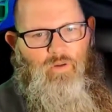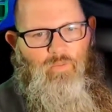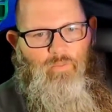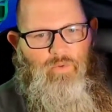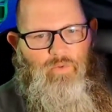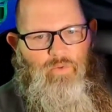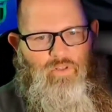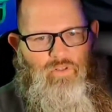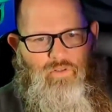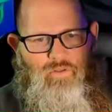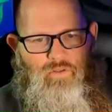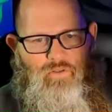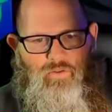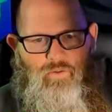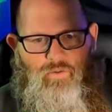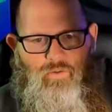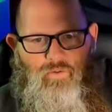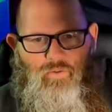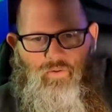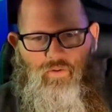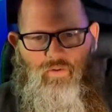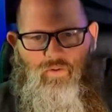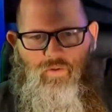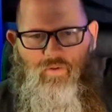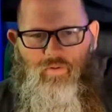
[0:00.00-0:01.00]
blue
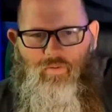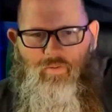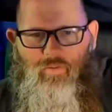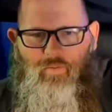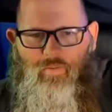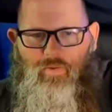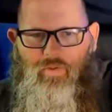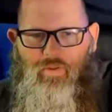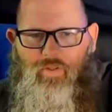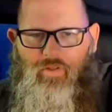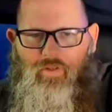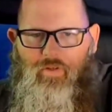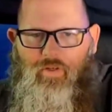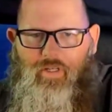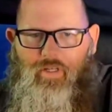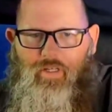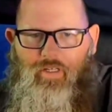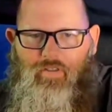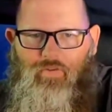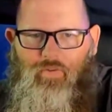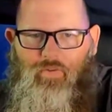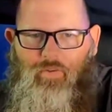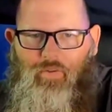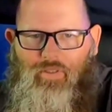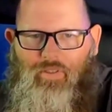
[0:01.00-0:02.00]
with the
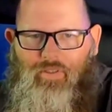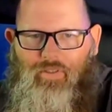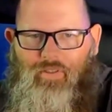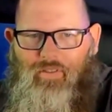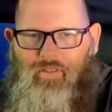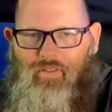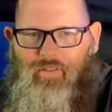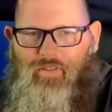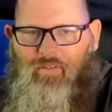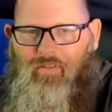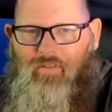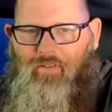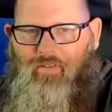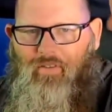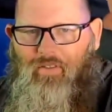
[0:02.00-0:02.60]
green twisted,